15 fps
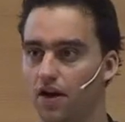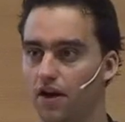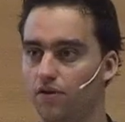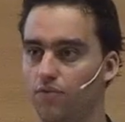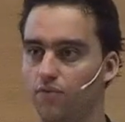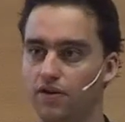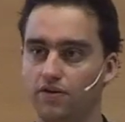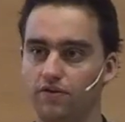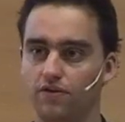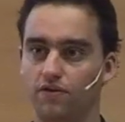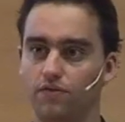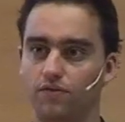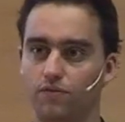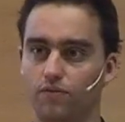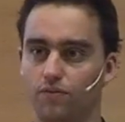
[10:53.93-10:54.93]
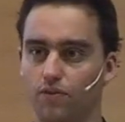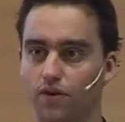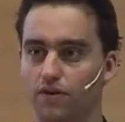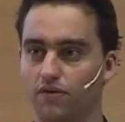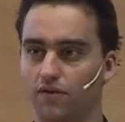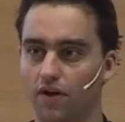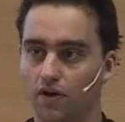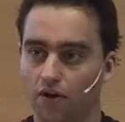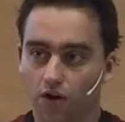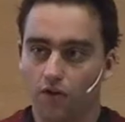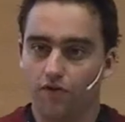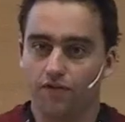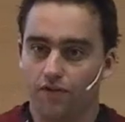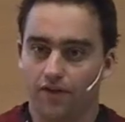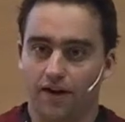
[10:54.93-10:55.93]
And when you, when you are
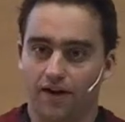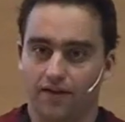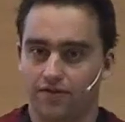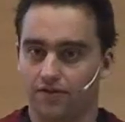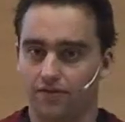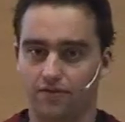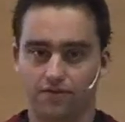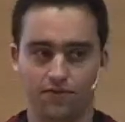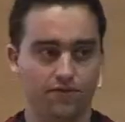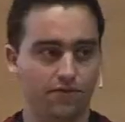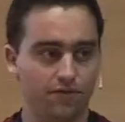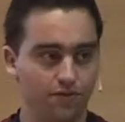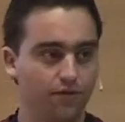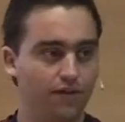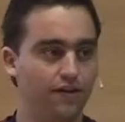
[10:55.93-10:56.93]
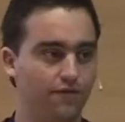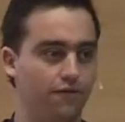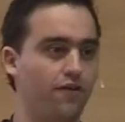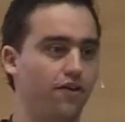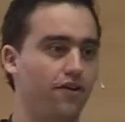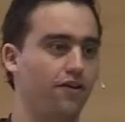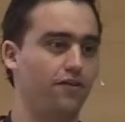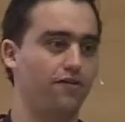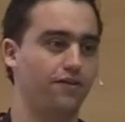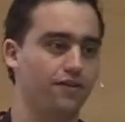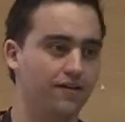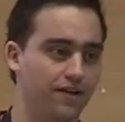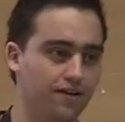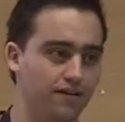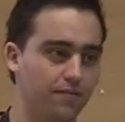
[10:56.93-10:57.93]
over that, you, so you really forgot the
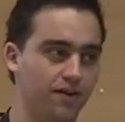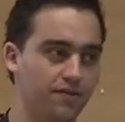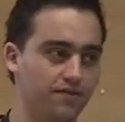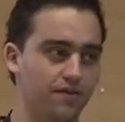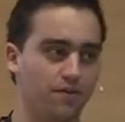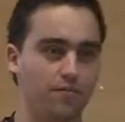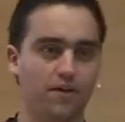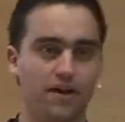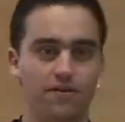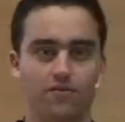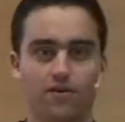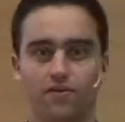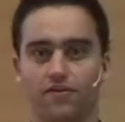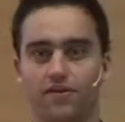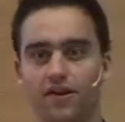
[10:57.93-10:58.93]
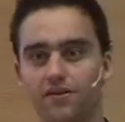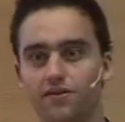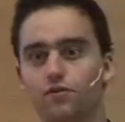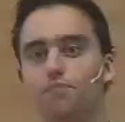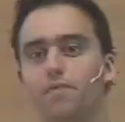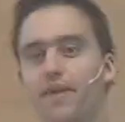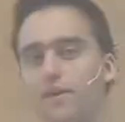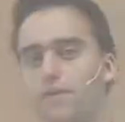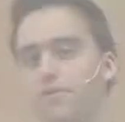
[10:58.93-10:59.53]
database in the background, then you may